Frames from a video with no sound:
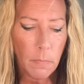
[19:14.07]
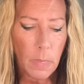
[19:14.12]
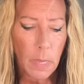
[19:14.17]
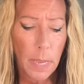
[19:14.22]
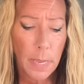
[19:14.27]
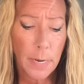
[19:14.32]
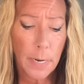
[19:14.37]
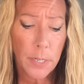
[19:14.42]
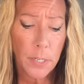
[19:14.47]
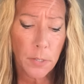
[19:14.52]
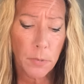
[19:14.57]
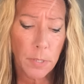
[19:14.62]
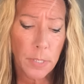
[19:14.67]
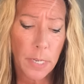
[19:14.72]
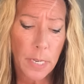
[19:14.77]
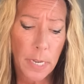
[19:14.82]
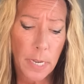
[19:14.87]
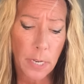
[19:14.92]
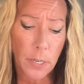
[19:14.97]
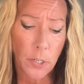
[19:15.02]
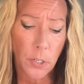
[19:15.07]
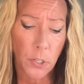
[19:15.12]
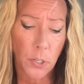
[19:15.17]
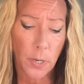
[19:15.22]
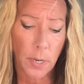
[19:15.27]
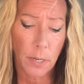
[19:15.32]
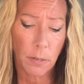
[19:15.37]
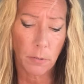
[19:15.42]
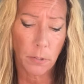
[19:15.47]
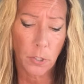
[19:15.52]
And I do teach,
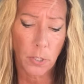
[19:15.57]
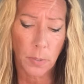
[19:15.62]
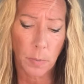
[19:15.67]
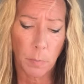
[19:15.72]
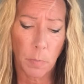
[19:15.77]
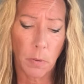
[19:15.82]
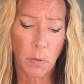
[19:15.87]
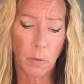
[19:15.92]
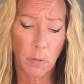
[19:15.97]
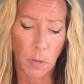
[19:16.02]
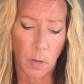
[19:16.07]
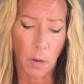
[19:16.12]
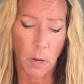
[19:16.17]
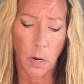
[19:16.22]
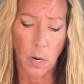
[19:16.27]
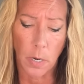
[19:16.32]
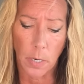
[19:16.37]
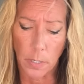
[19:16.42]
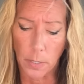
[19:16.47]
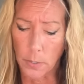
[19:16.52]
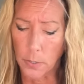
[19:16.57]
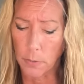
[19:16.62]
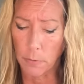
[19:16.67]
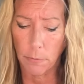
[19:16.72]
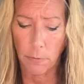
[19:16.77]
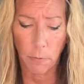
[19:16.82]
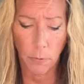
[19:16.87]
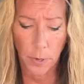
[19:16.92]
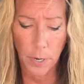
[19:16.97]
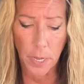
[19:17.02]
I don't just pull the cards
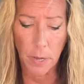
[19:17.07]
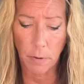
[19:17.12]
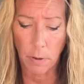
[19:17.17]
for you,